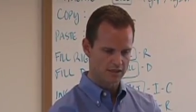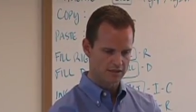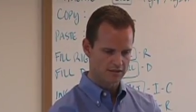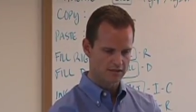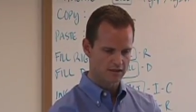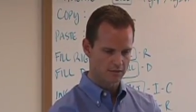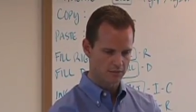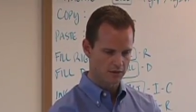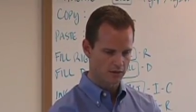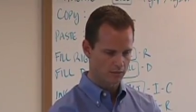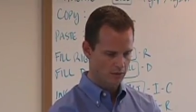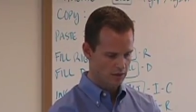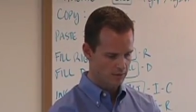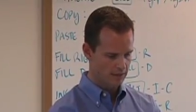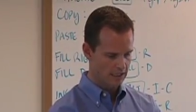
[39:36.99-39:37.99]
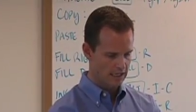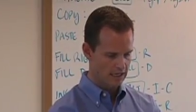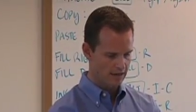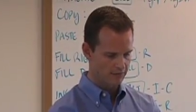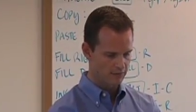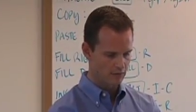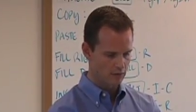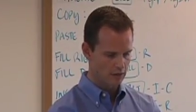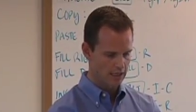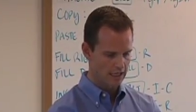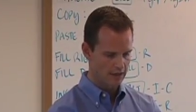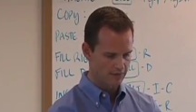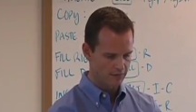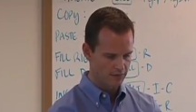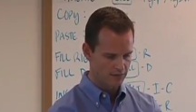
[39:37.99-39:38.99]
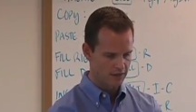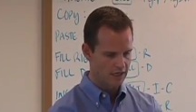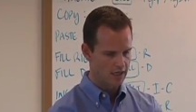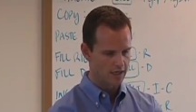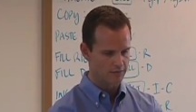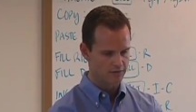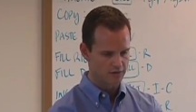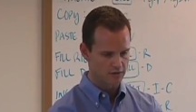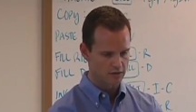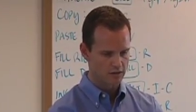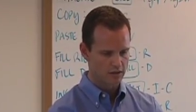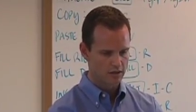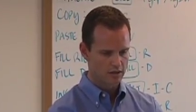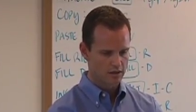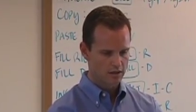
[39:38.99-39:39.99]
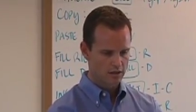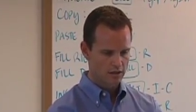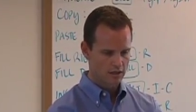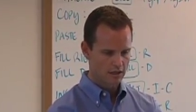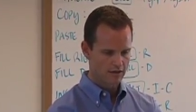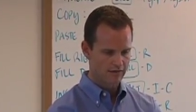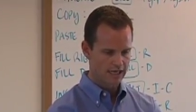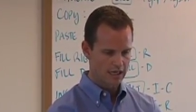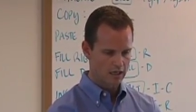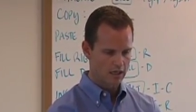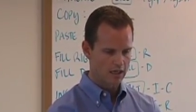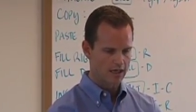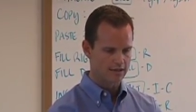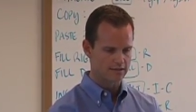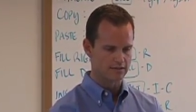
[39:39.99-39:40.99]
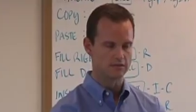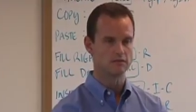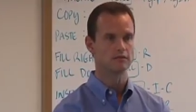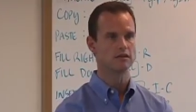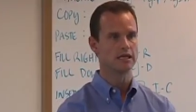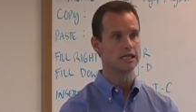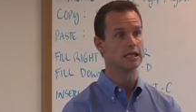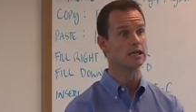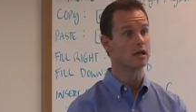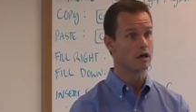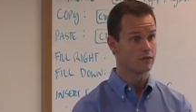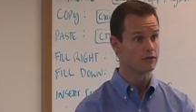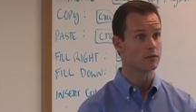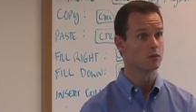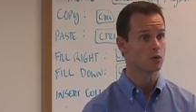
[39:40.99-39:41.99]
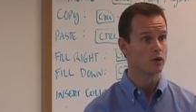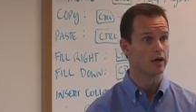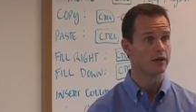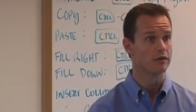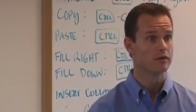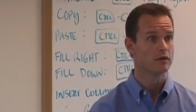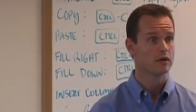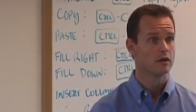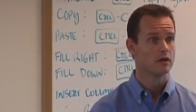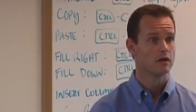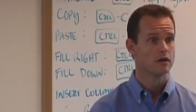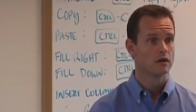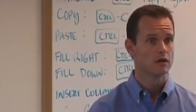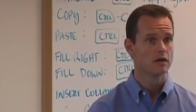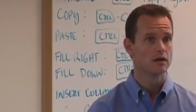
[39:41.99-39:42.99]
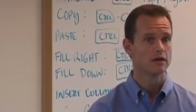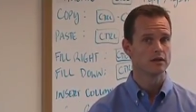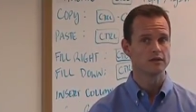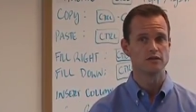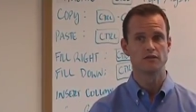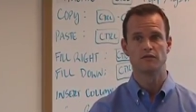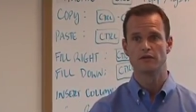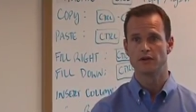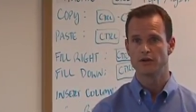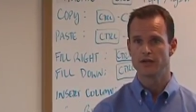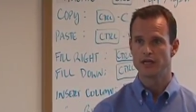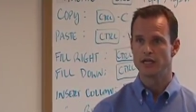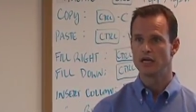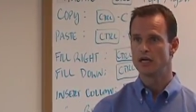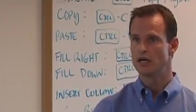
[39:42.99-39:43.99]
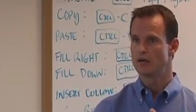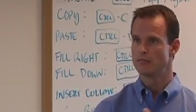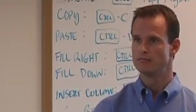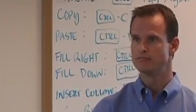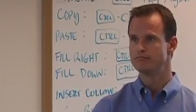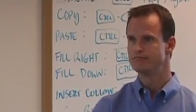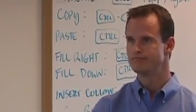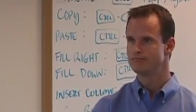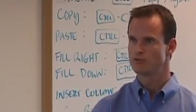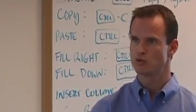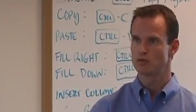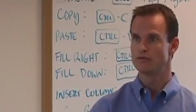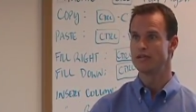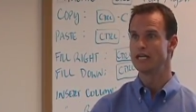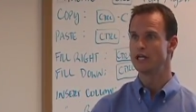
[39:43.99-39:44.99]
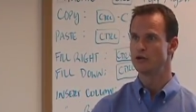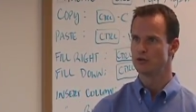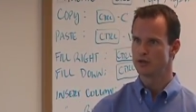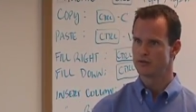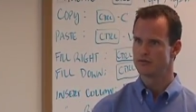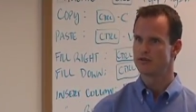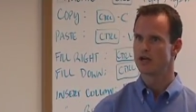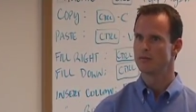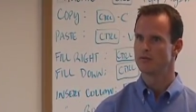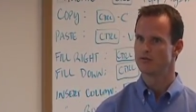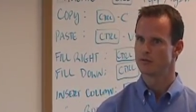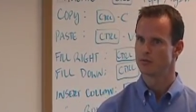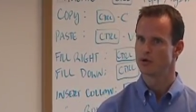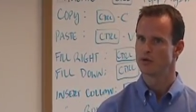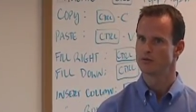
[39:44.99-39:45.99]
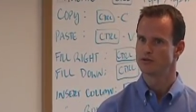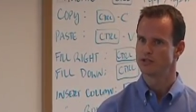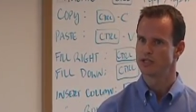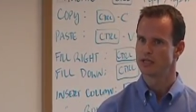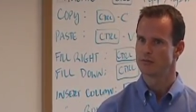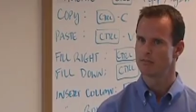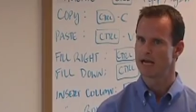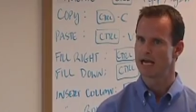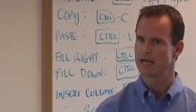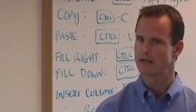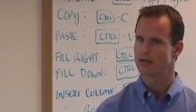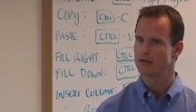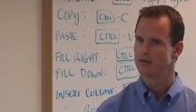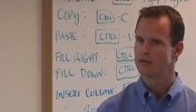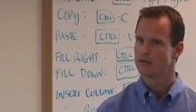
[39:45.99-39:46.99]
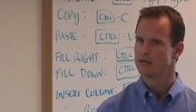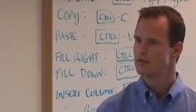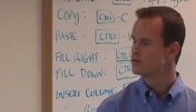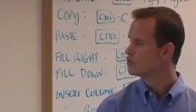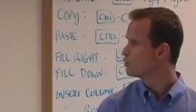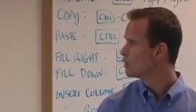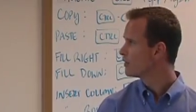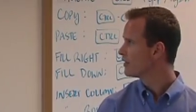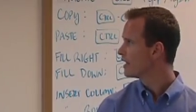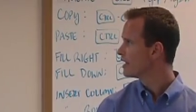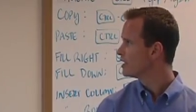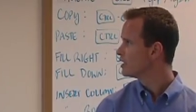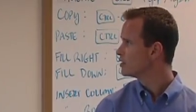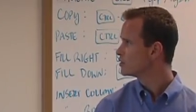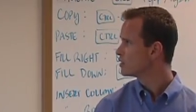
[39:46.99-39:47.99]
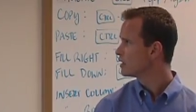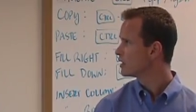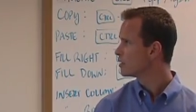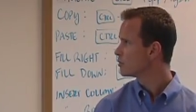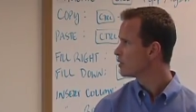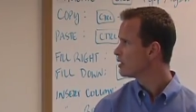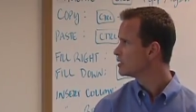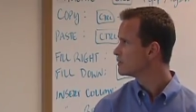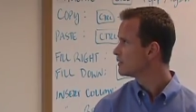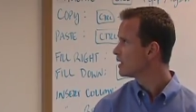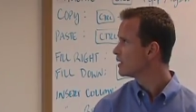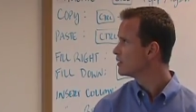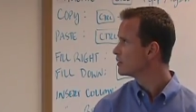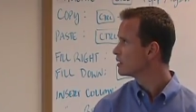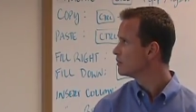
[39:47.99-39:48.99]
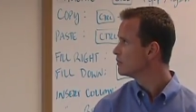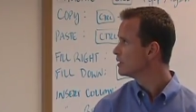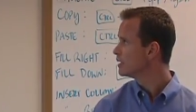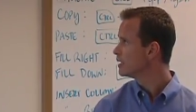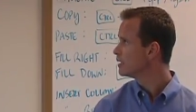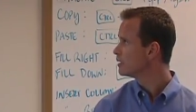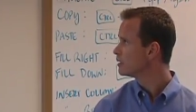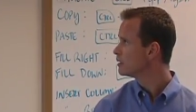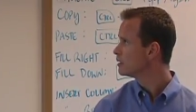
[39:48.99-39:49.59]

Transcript: This is something you're probably going to have to look at a few times and kind of analyze and, and get comfortable with. Right? It's a very um, sort of an iterative type of approach to get back to what that initial enterprise value can be.